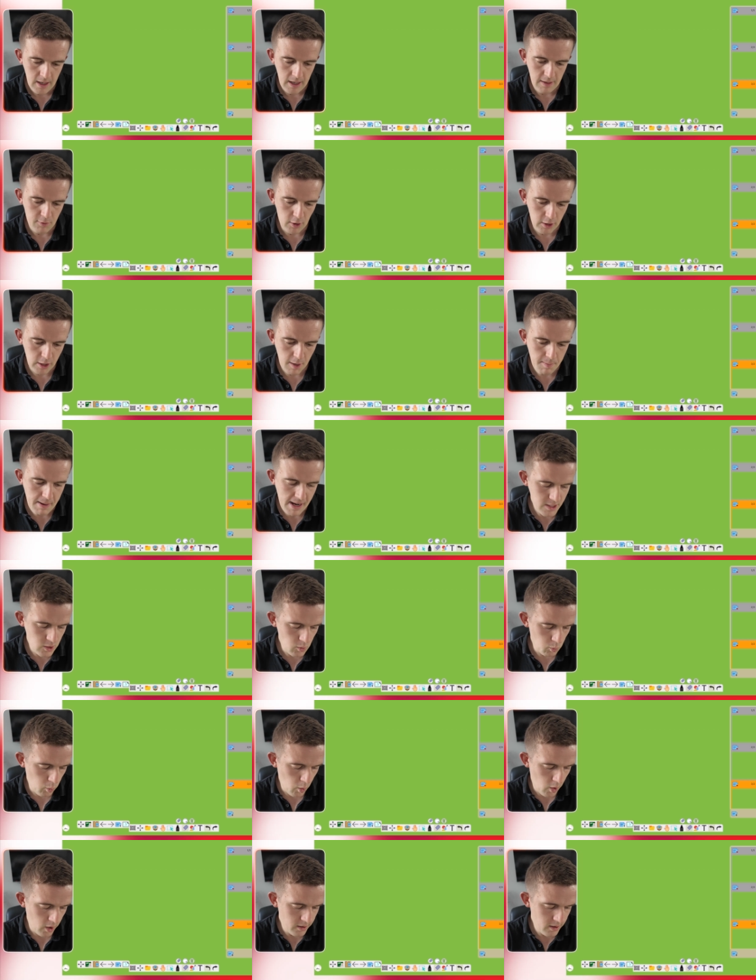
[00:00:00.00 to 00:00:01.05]
If I go back to
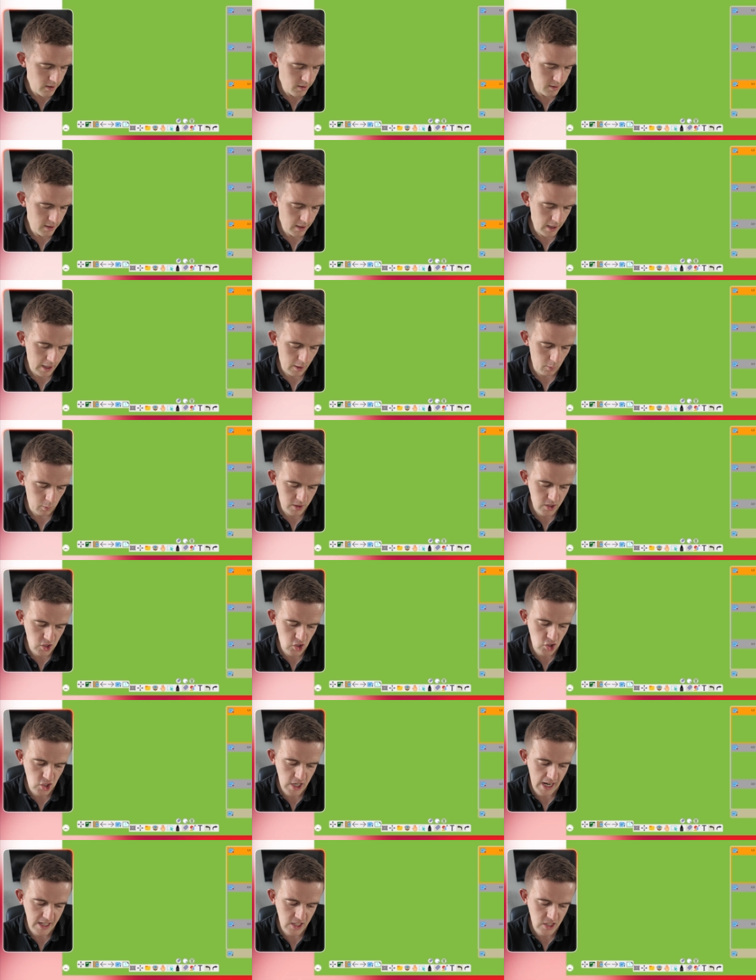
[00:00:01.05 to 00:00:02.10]
one and I wanted to
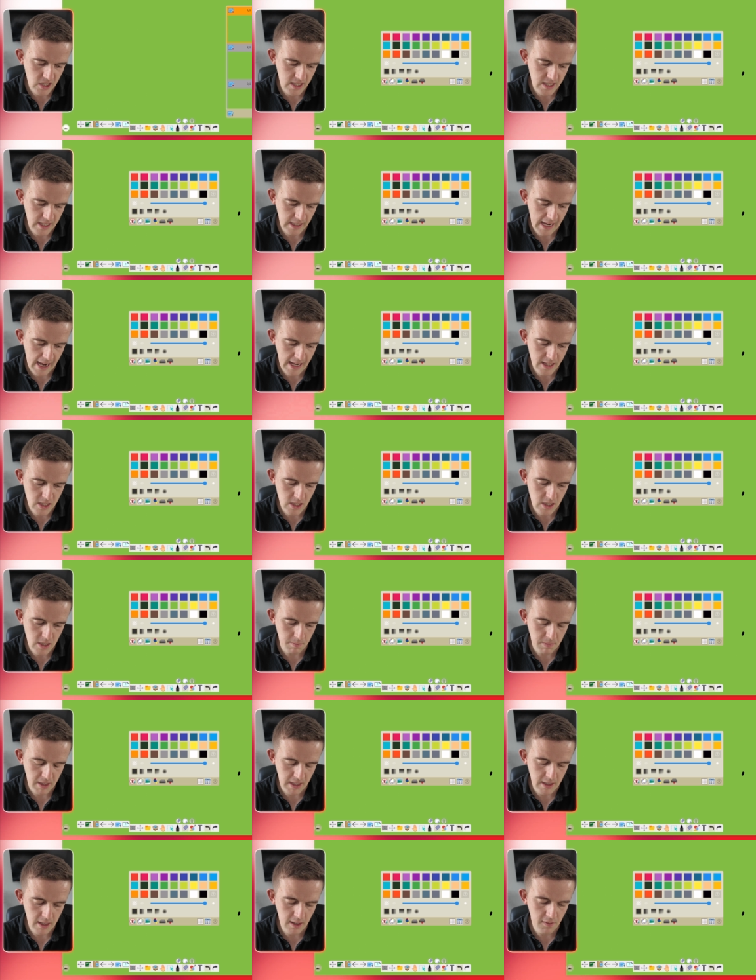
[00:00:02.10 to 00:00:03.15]
change this again to
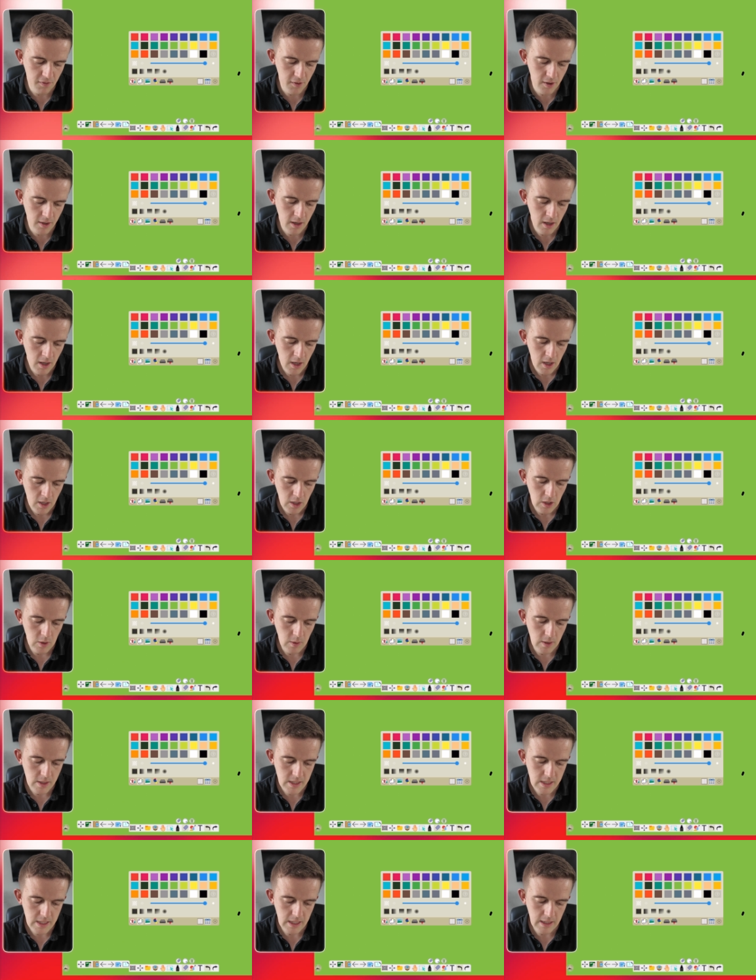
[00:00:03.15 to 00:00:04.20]
something different, you
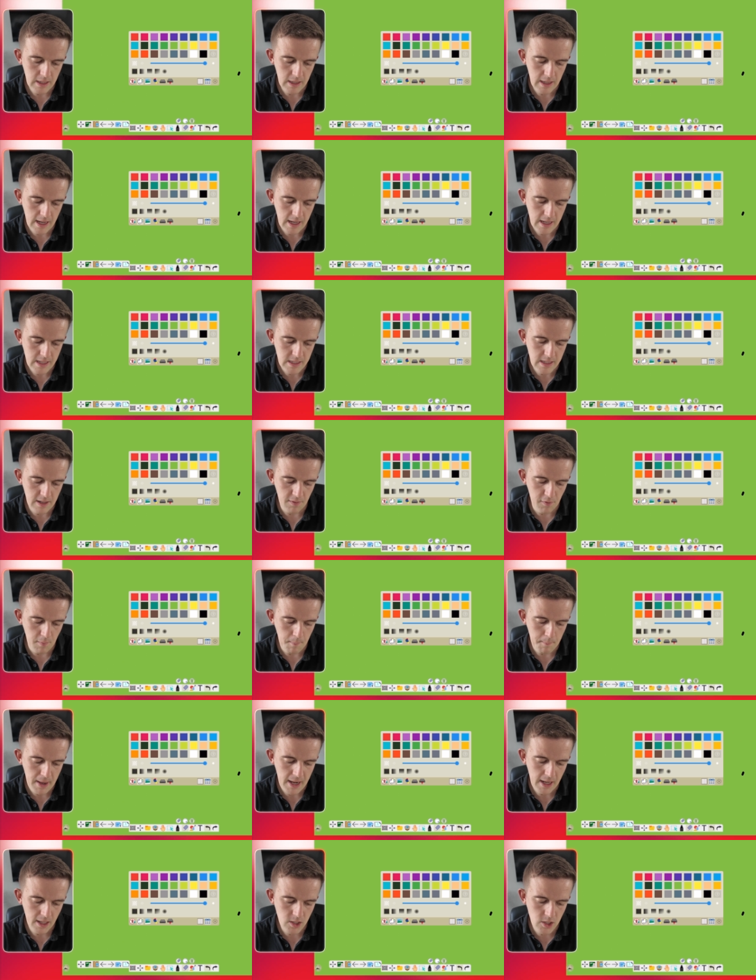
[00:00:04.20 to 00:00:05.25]
can see that there's
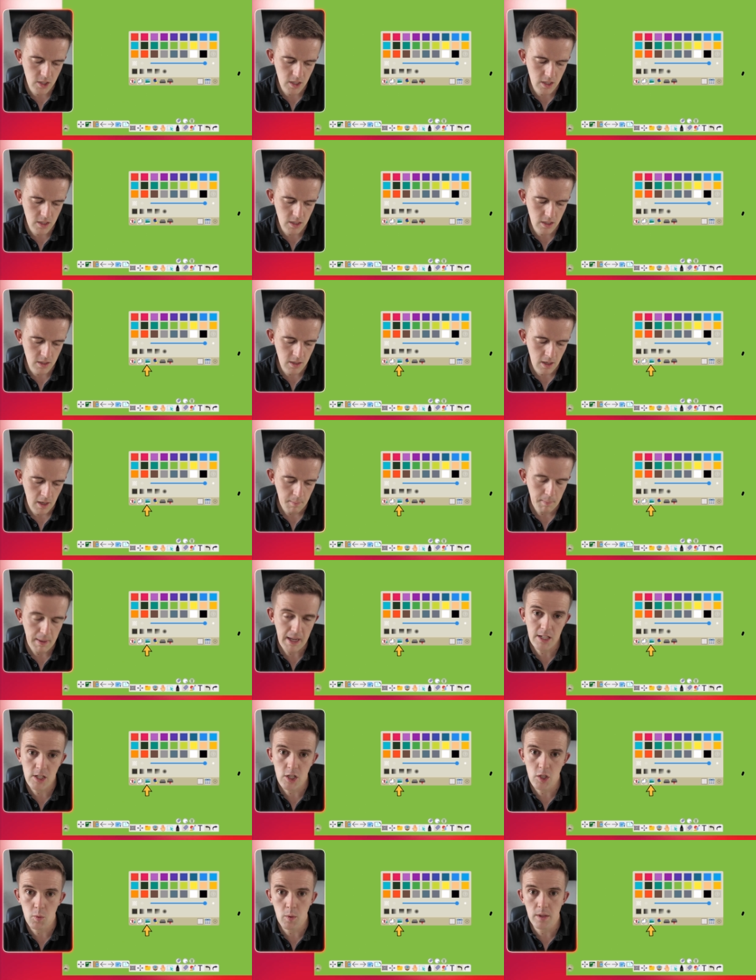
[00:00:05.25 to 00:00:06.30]
different pictures.
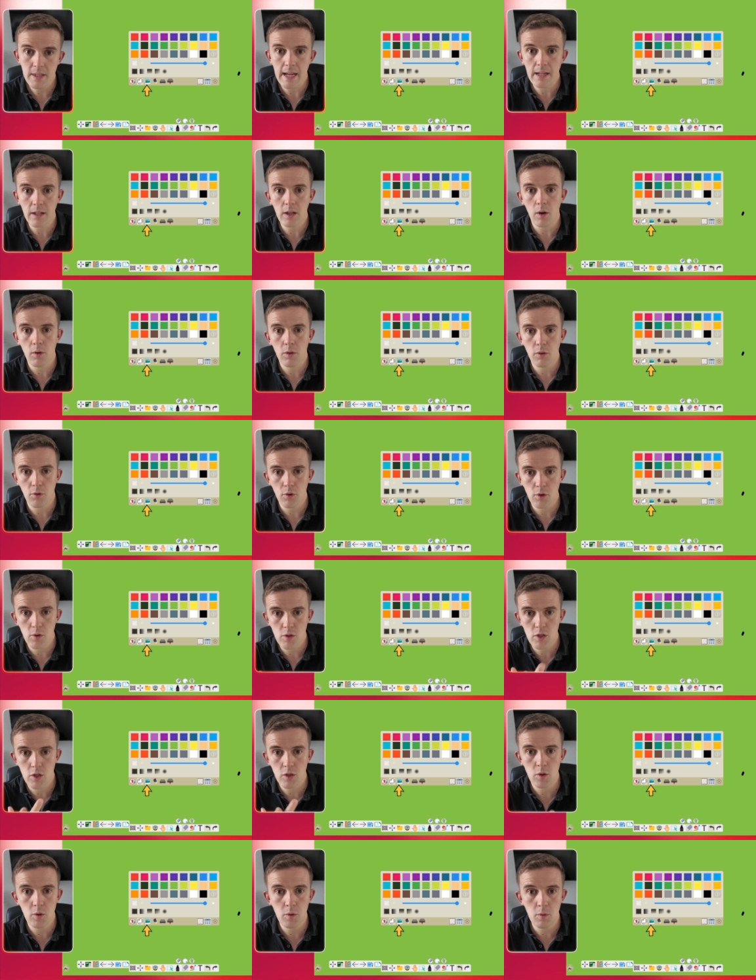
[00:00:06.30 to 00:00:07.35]
Pictures would then go through
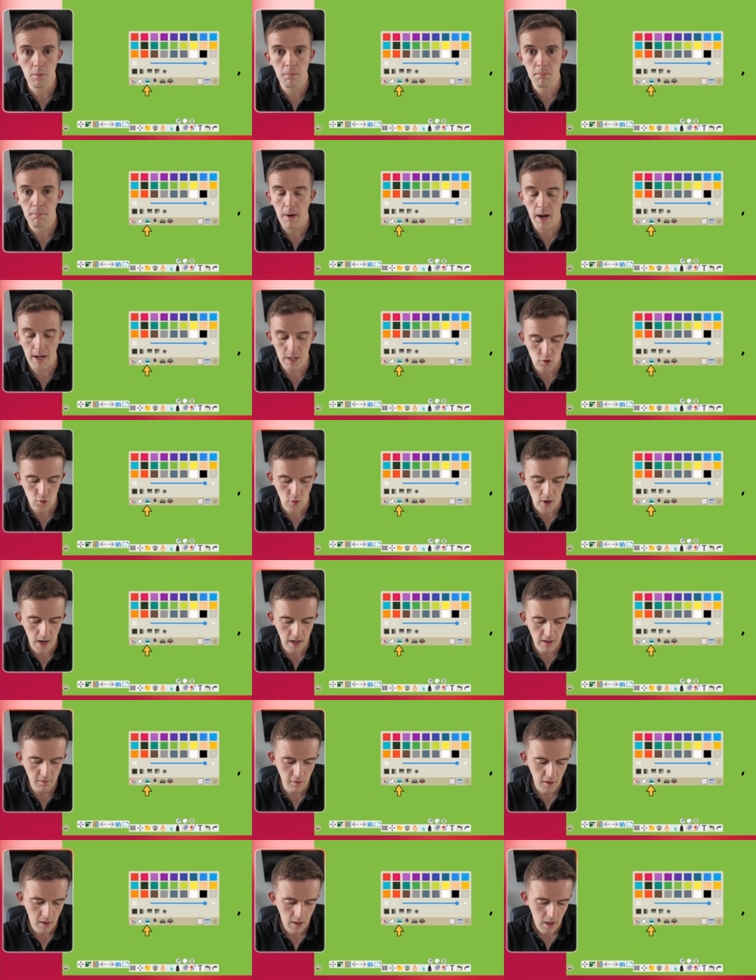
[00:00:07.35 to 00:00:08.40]
to My
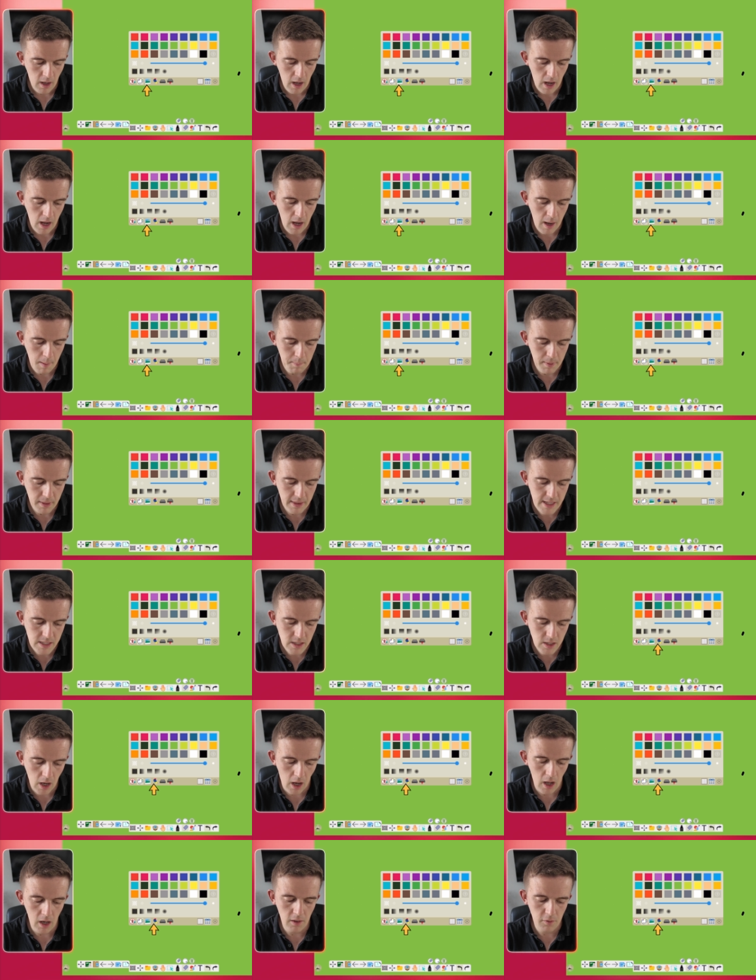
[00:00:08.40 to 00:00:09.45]
Drive, uh, but this
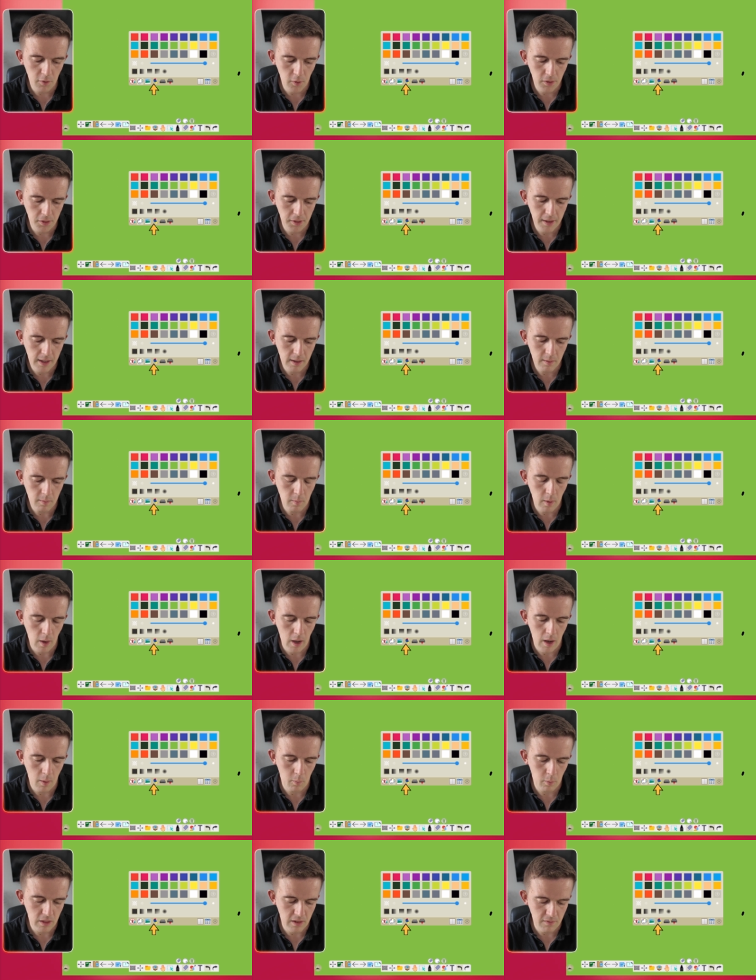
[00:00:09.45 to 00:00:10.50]
colorful thing
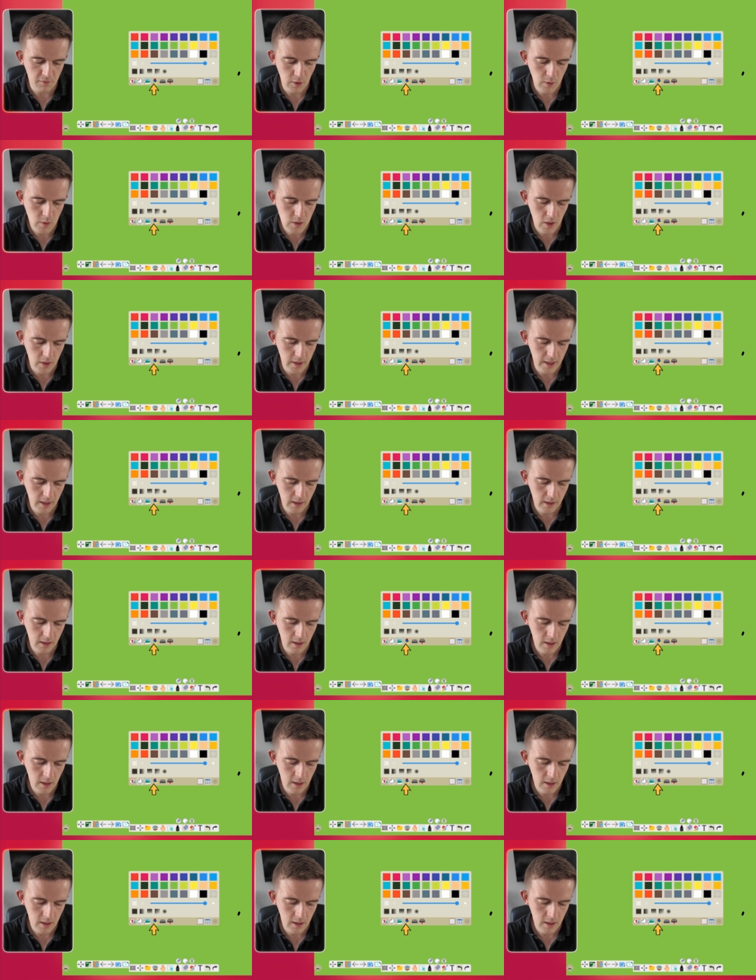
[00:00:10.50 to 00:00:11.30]
uh, with the ViewSonic